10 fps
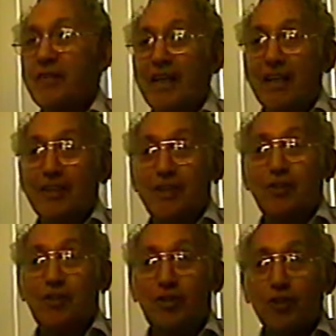and they
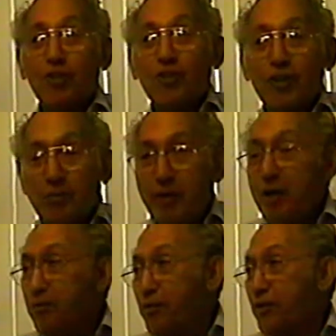throw the
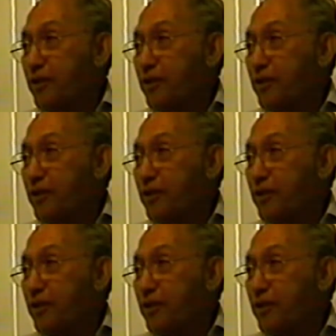paper